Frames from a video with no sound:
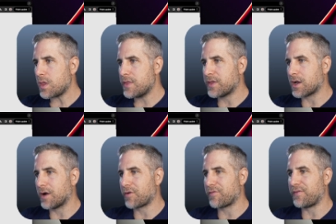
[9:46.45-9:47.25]
The
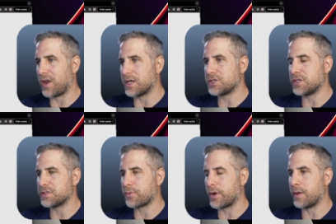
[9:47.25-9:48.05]
cover finish
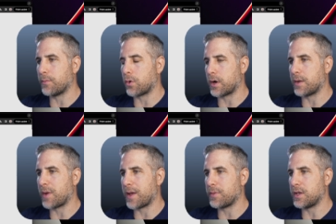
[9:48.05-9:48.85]
is pretty important, in
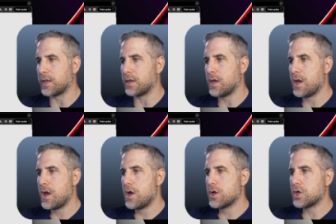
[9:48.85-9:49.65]
my opinion.
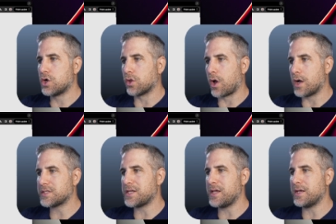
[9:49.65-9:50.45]

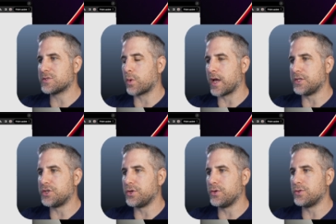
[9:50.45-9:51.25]
Glossy is what I
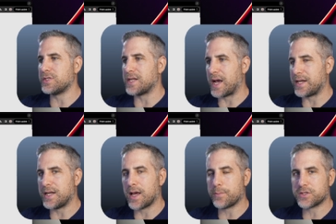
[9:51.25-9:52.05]
choose
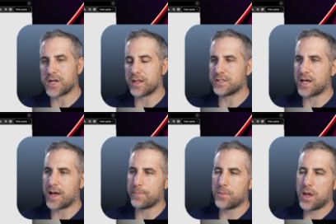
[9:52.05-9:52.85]
99% of the
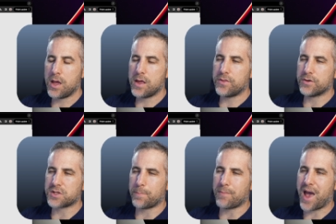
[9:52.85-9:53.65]
time. There's
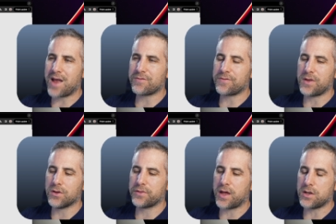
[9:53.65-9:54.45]
a matte
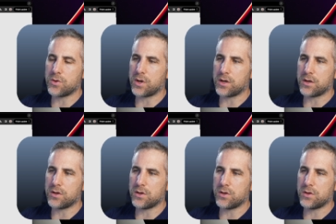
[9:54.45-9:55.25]
feel that you
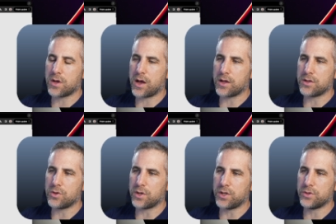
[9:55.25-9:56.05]
can uh,
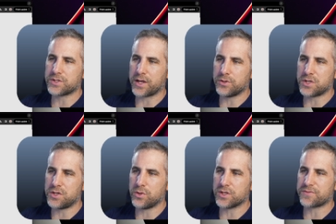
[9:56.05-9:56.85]
you can use. I usually
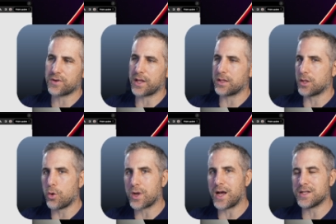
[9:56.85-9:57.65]
do this for like
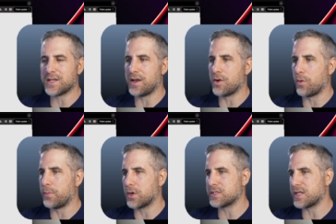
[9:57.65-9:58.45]
low content
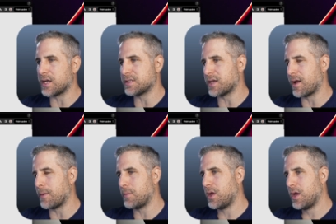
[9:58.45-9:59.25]
notebooks that I set
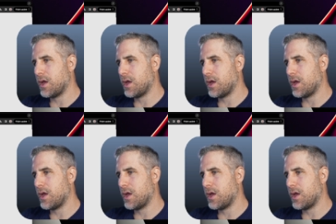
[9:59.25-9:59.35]
up